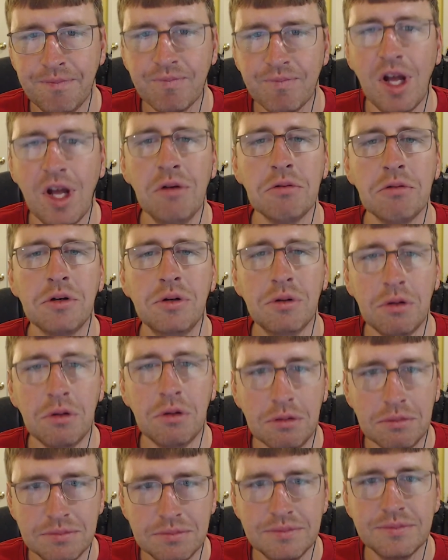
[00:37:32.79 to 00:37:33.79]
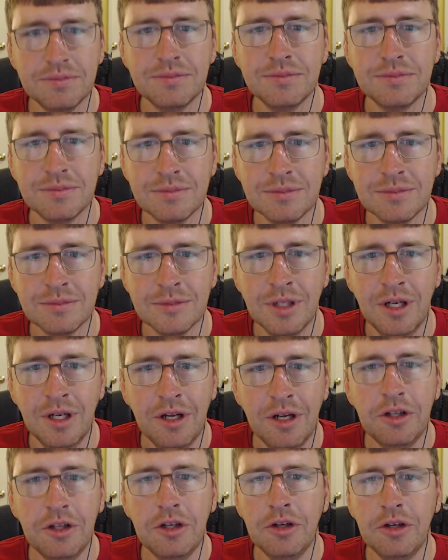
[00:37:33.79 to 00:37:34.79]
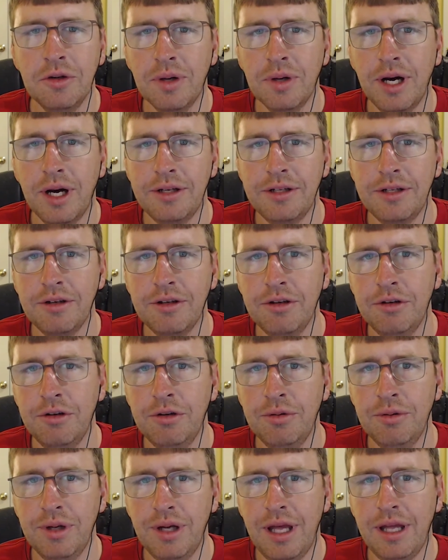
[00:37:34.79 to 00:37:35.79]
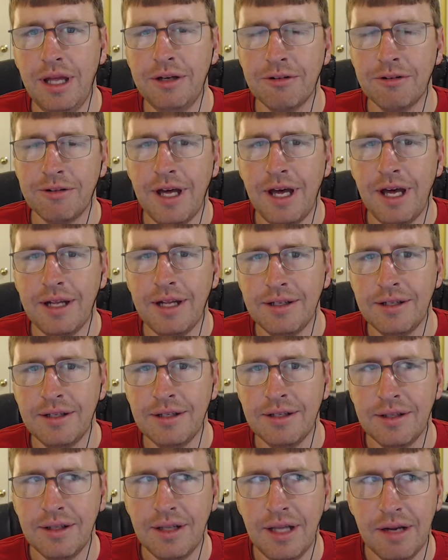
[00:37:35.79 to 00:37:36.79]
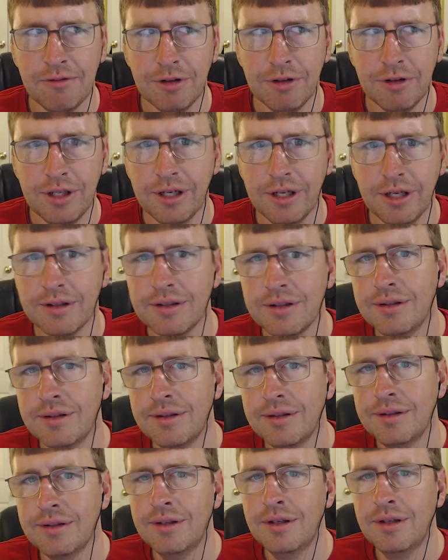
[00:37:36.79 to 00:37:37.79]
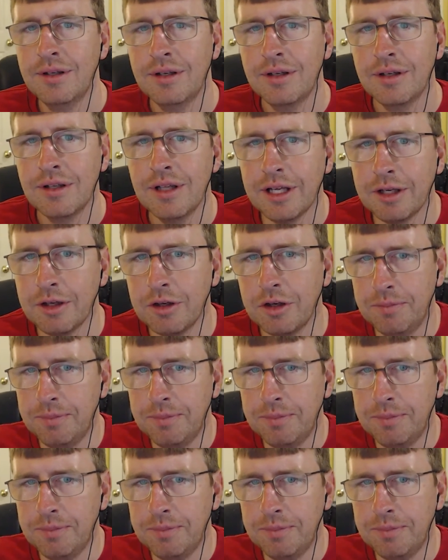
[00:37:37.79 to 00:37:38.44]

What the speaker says: Oh, cool. Do you enter that every year? Like, could